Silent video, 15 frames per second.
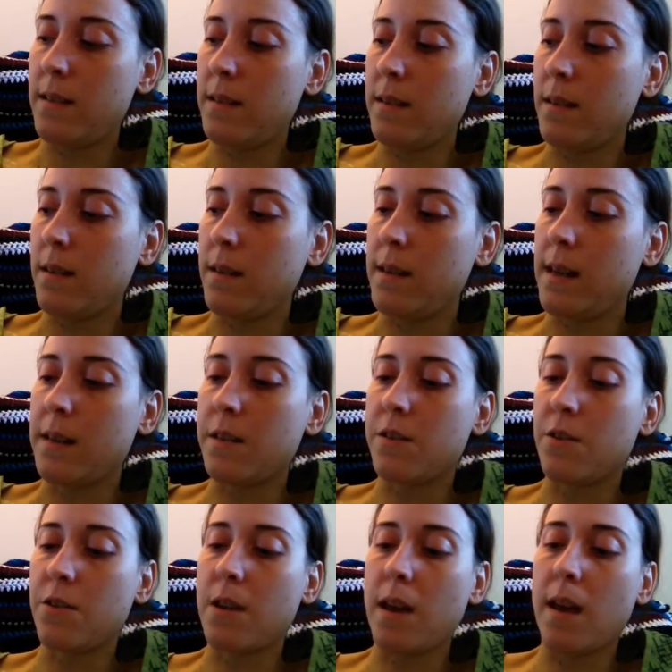
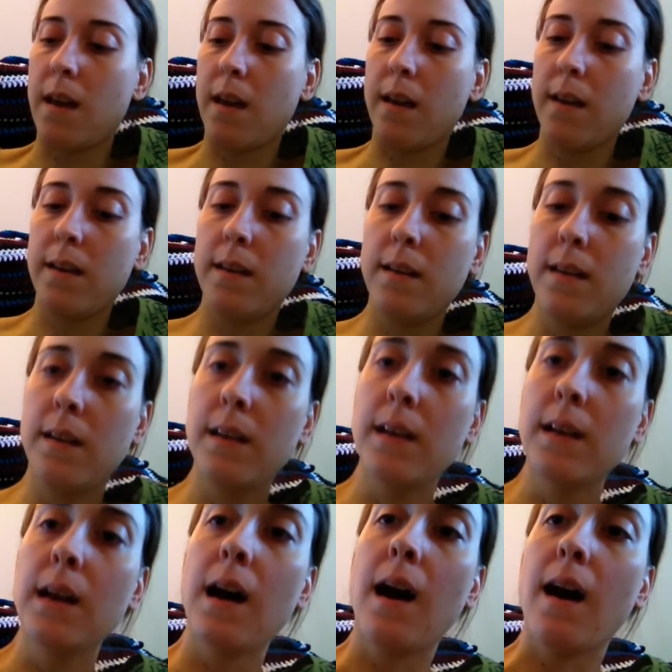Yesterday
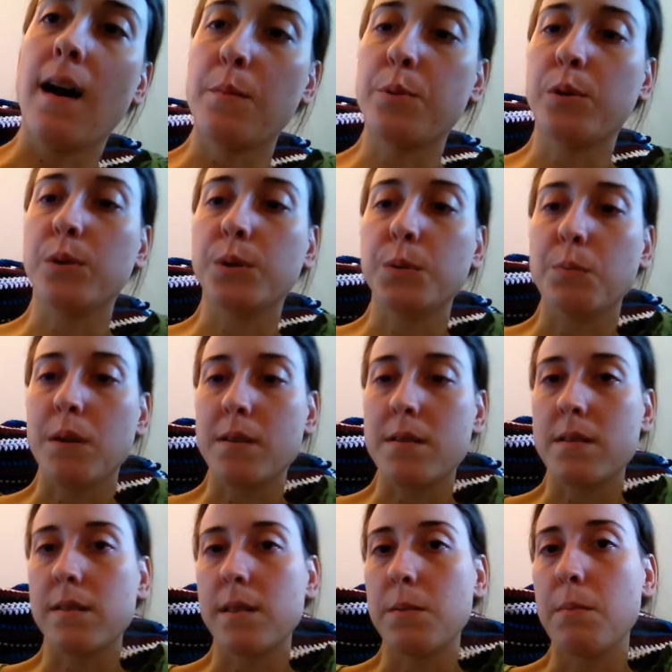I pulled a
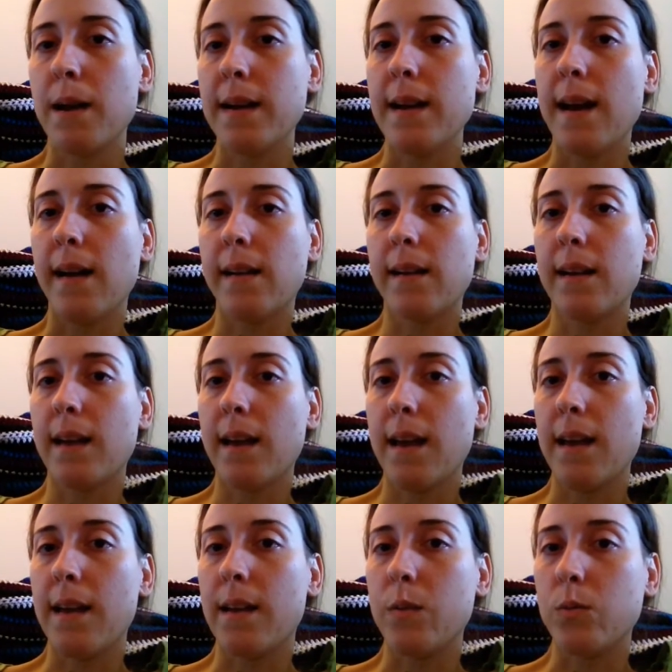muscle in my neck
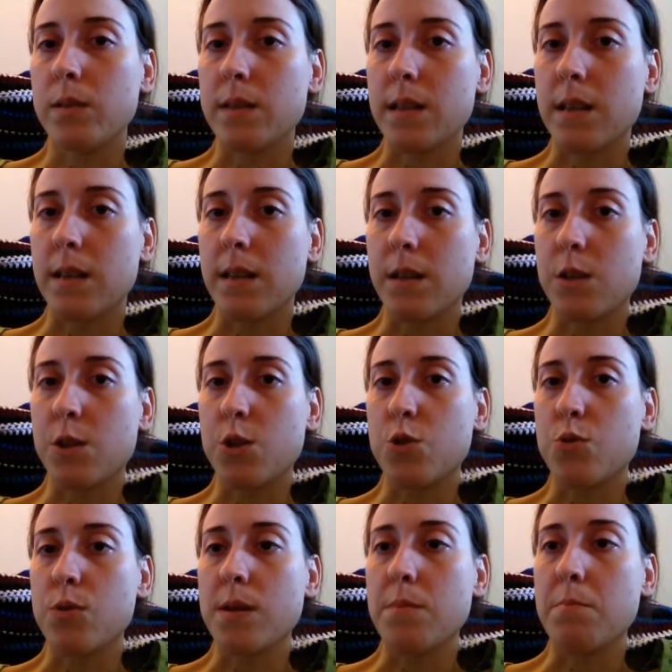and was in
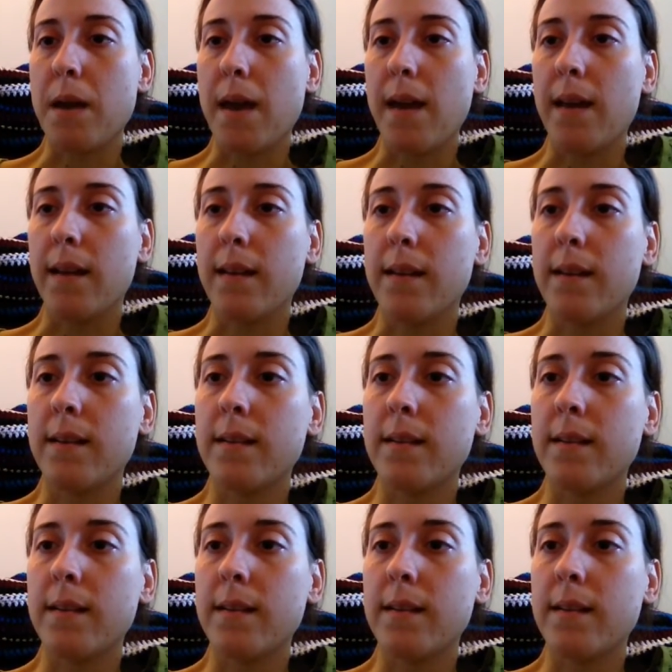extreme pain.